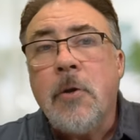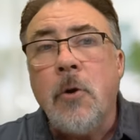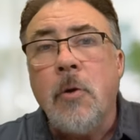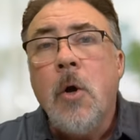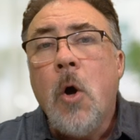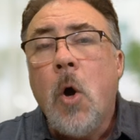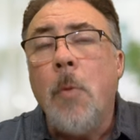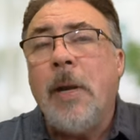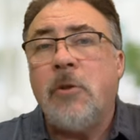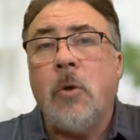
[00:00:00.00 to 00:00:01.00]
your
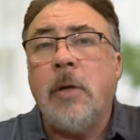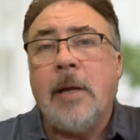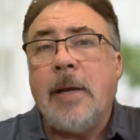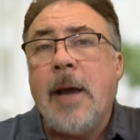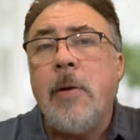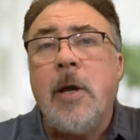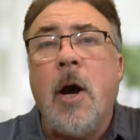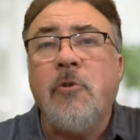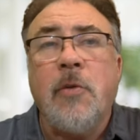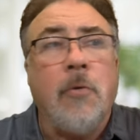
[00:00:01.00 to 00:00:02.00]
home gets sold at a county
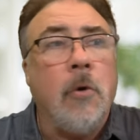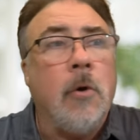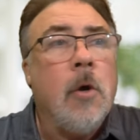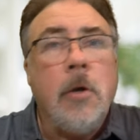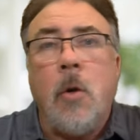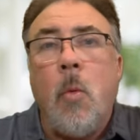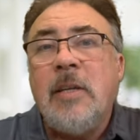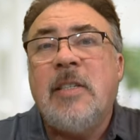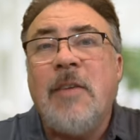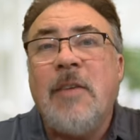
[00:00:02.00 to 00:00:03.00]
auction for you know
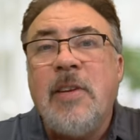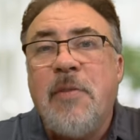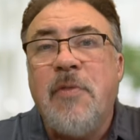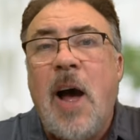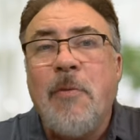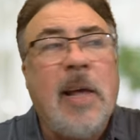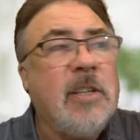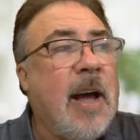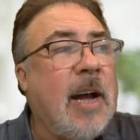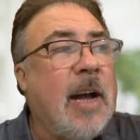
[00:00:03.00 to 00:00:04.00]
175 well
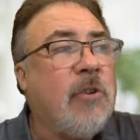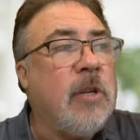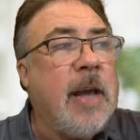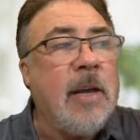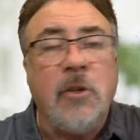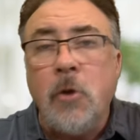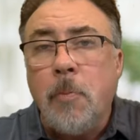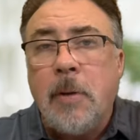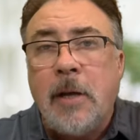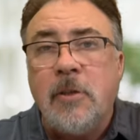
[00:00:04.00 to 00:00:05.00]
that's actually a
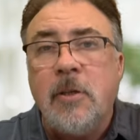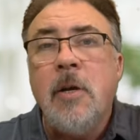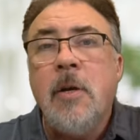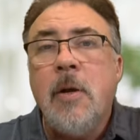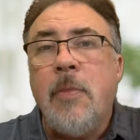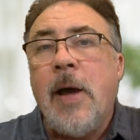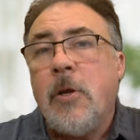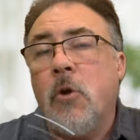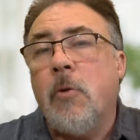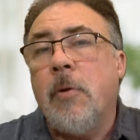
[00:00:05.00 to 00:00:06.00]
surplus
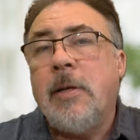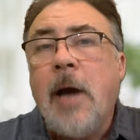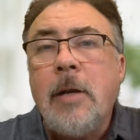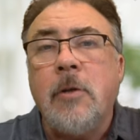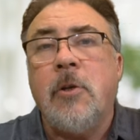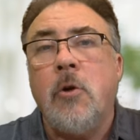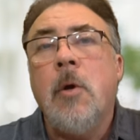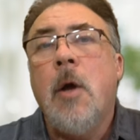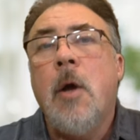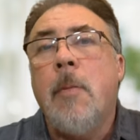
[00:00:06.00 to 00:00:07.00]
that you're entitled
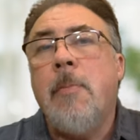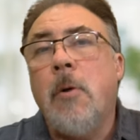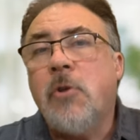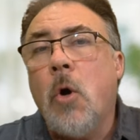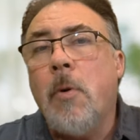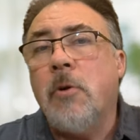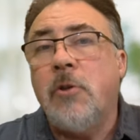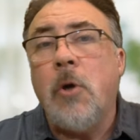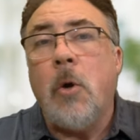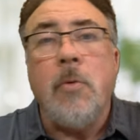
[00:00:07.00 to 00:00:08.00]
to but most
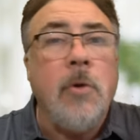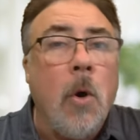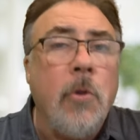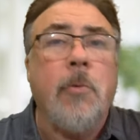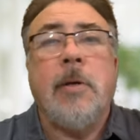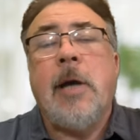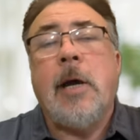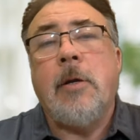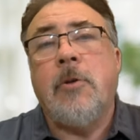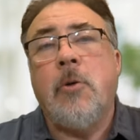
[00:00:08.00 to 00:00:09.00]
homeowners don't know they're
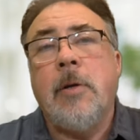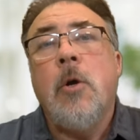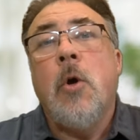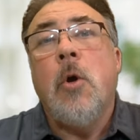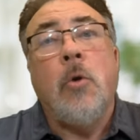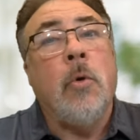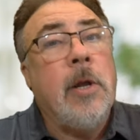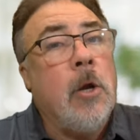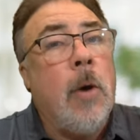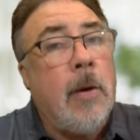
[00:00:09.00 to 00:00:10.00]
entitled to it nor
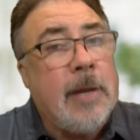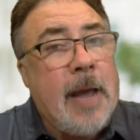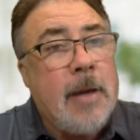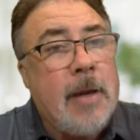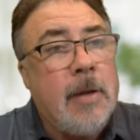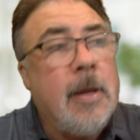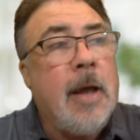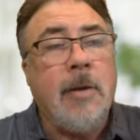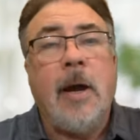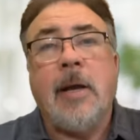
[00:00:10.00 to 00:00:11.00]
do they know how to get it
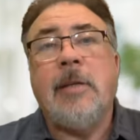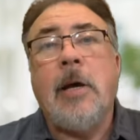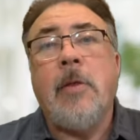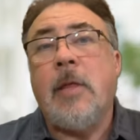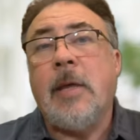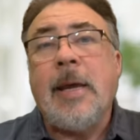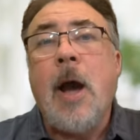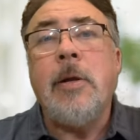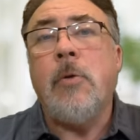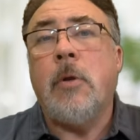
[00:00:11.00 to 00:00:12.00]
and i can tell you that the
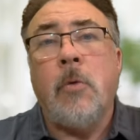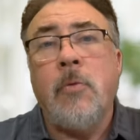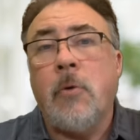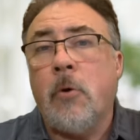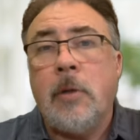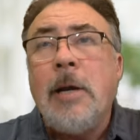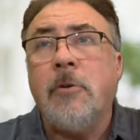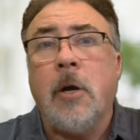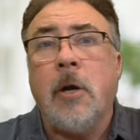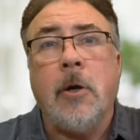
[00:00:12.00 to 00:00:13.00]
county or their
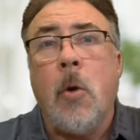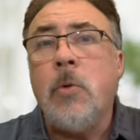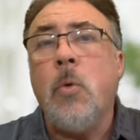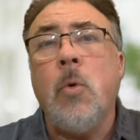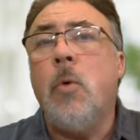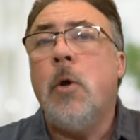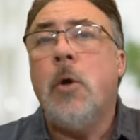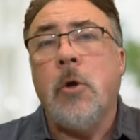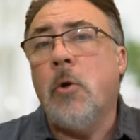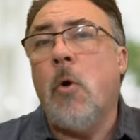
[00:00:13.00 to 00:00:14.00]
lenders aren't going ooh
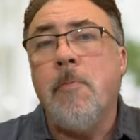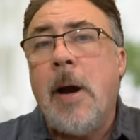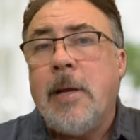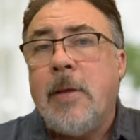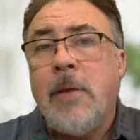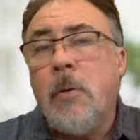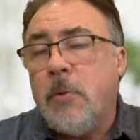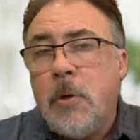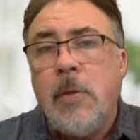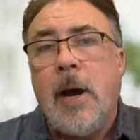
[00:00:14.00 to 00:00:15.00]
you're owed money they
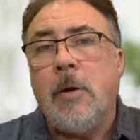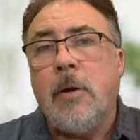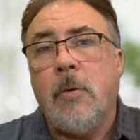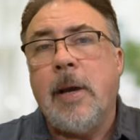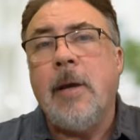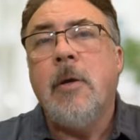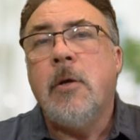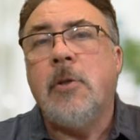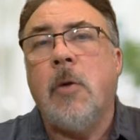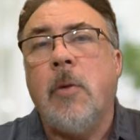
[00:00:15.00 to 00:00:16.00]
don't do that okay
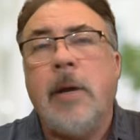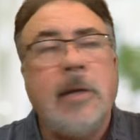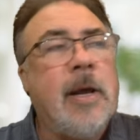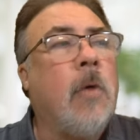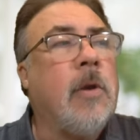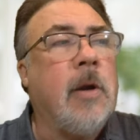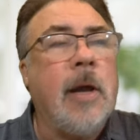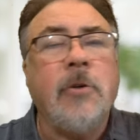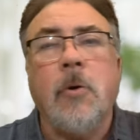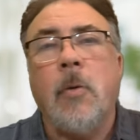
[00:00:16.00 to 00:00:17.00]
so it's held in
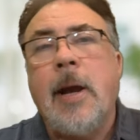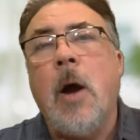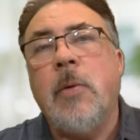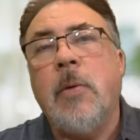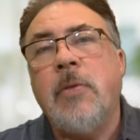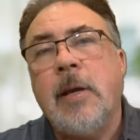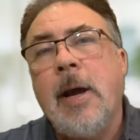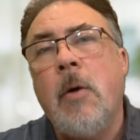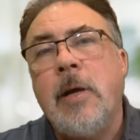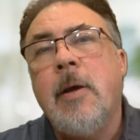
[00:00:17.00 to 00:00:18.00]
an escrow account with the
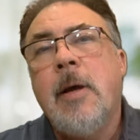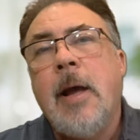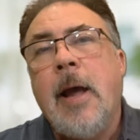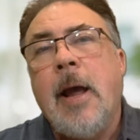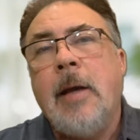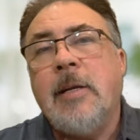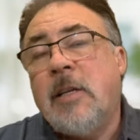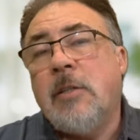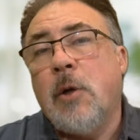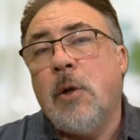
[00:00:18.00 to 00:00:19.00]
county and
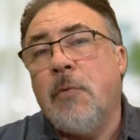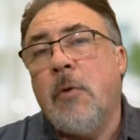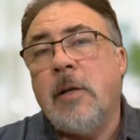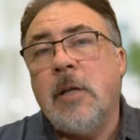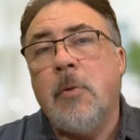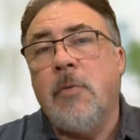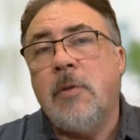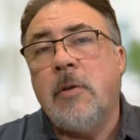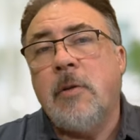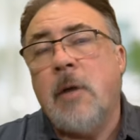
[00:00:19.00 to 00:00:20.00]
it sits there for X number
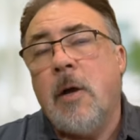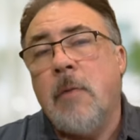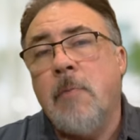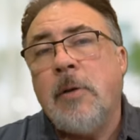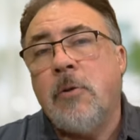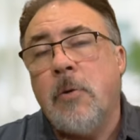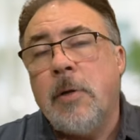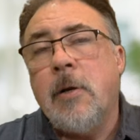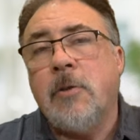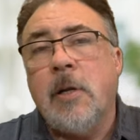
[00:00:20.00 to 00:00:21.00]
of uh, months or
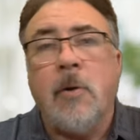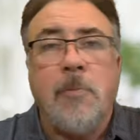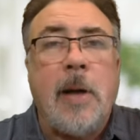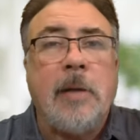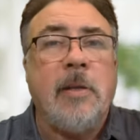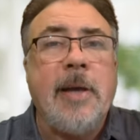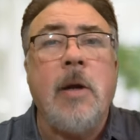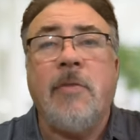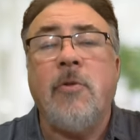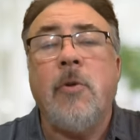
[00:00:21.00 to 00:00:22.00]
years, and it goes back to the
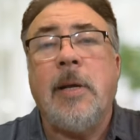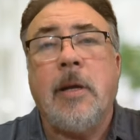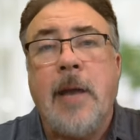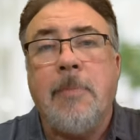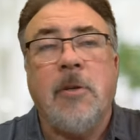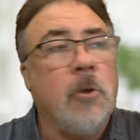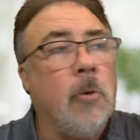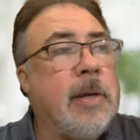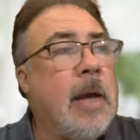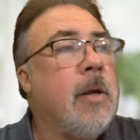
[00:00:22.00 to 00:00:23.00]
county if nobody claims it.
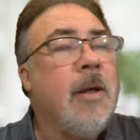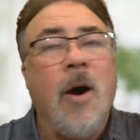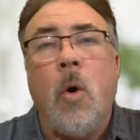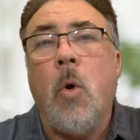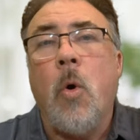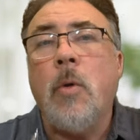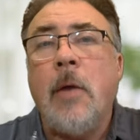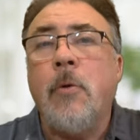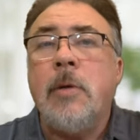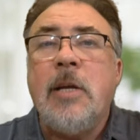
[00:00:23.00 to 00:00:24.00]
So again, a whole
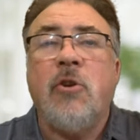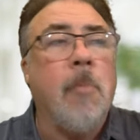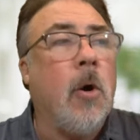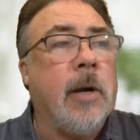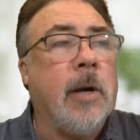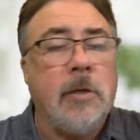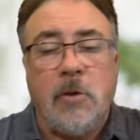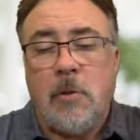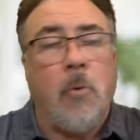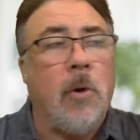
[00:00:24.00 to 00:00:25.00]
other niche market
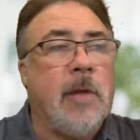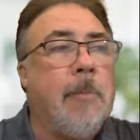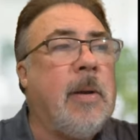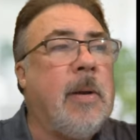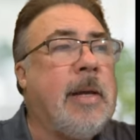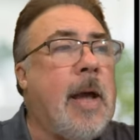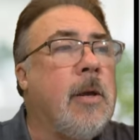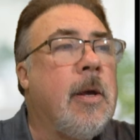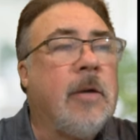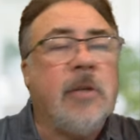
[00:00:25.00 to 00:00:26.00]
to support that. But
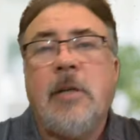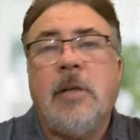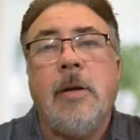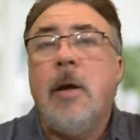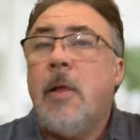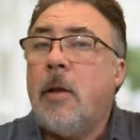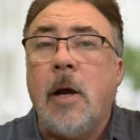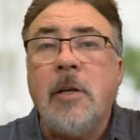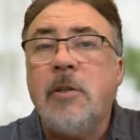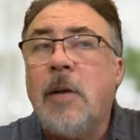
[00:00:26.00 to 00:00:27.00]
again, as I said,
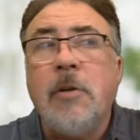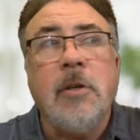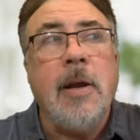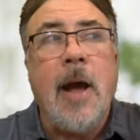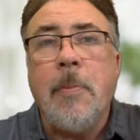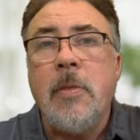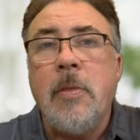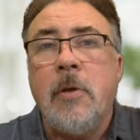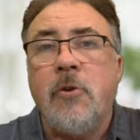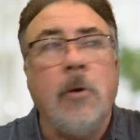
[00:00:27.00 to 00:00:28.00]
a lot of stuff that's going to
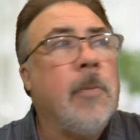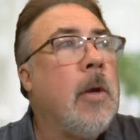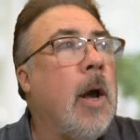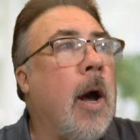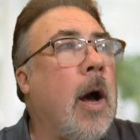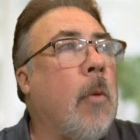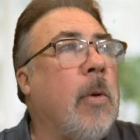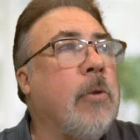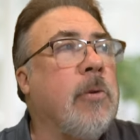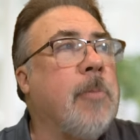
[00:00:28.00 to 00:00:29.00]
happen this year uh,
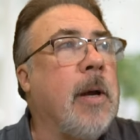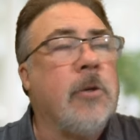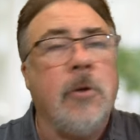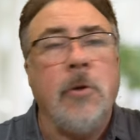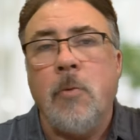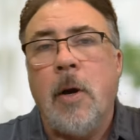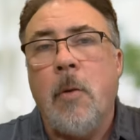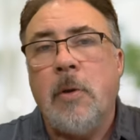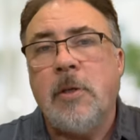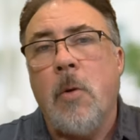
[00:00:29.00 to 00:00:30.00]
with respect to
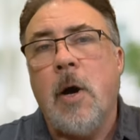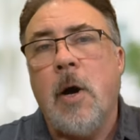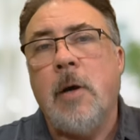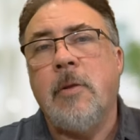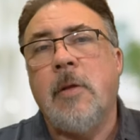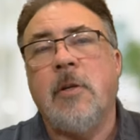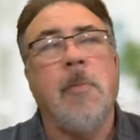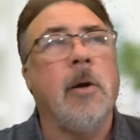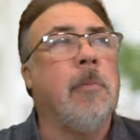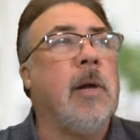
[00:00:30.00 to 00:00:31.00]
uh, what's going on in, in,
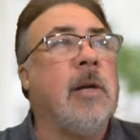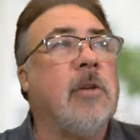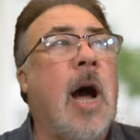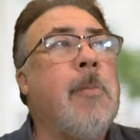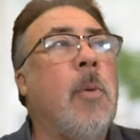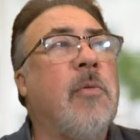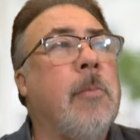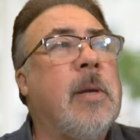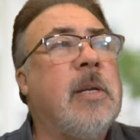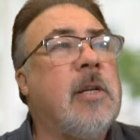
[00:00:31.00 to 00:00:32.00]
this marketplace. I'm open
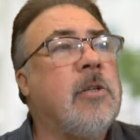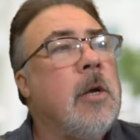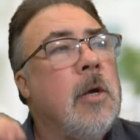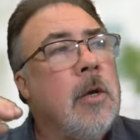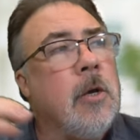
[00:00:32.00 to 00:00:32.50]
for business.